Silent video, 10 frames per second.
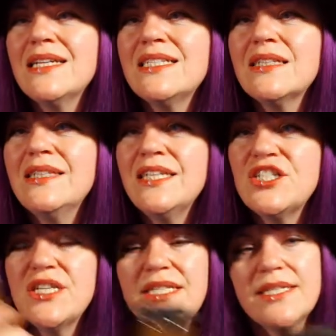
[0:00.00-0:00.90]

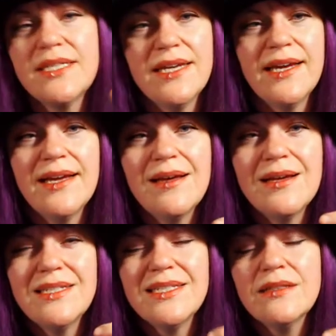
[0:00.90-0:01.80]
delicious
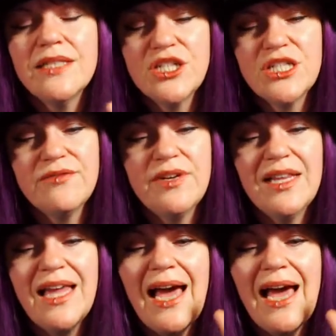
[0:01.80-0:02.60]
vanilla.